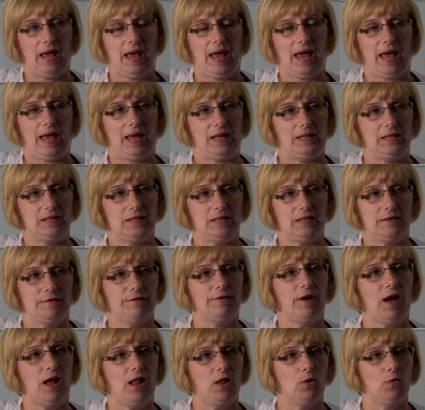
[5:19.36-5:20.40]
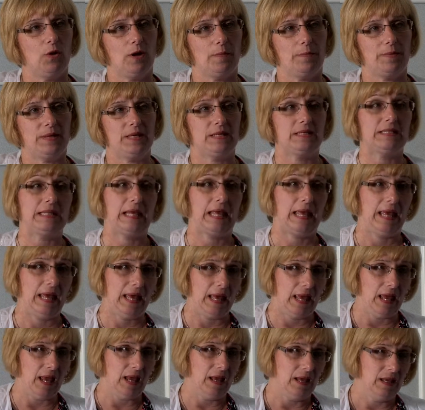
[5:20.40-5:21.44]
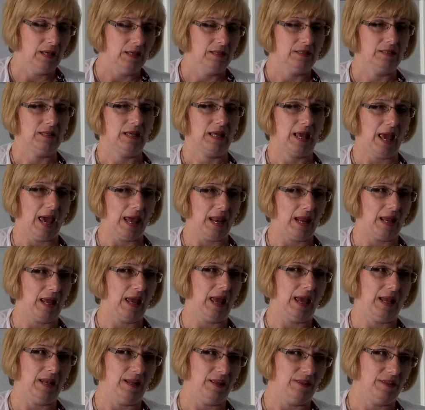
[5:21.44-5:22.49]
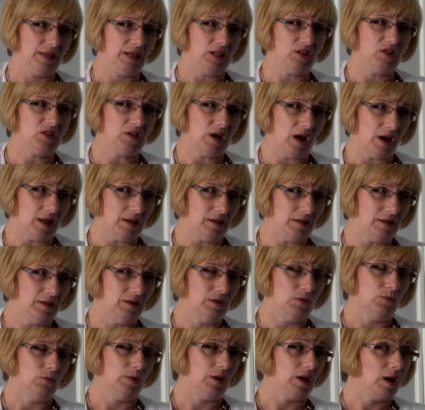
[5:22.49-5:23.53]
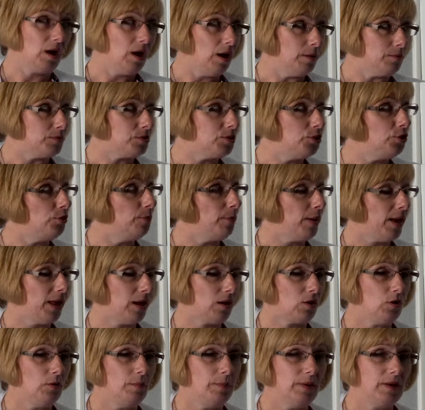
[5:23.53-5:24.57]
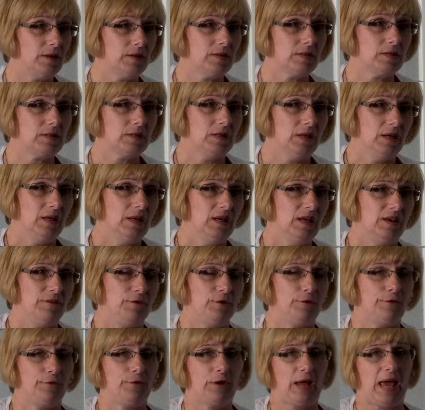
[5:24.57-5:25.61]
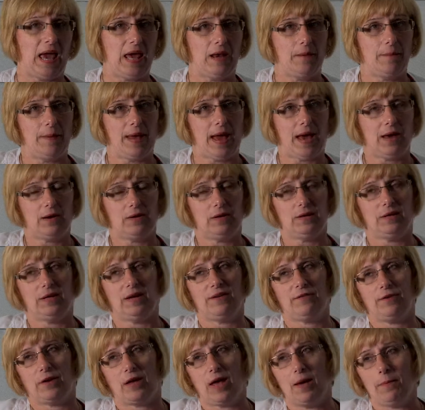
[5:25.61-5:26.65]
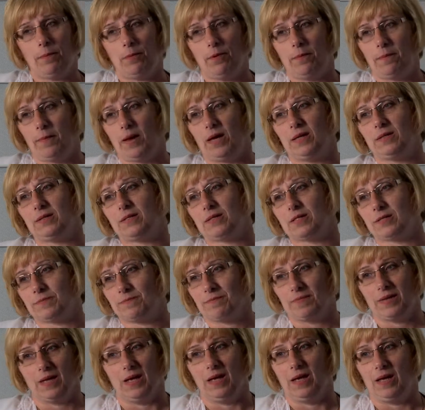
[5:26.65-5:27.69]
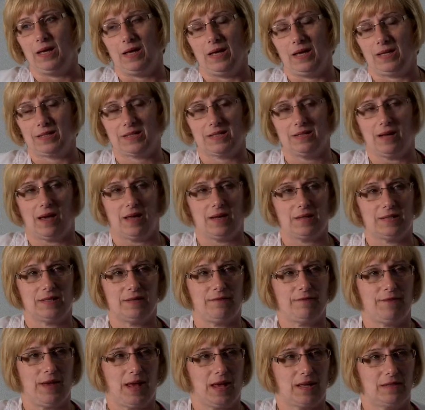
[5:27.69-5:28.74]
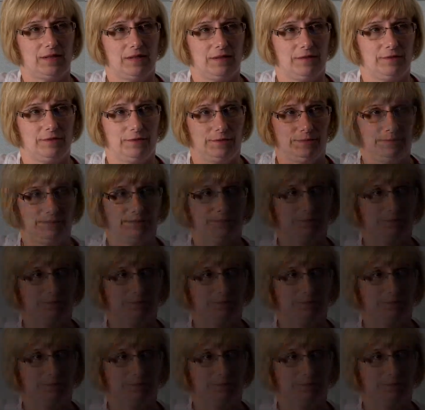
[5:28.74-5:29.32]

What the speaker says: And follow up is the key to getting anything done when it comes to your medical bills. If you forget about it in every couple of months, it's not as effective.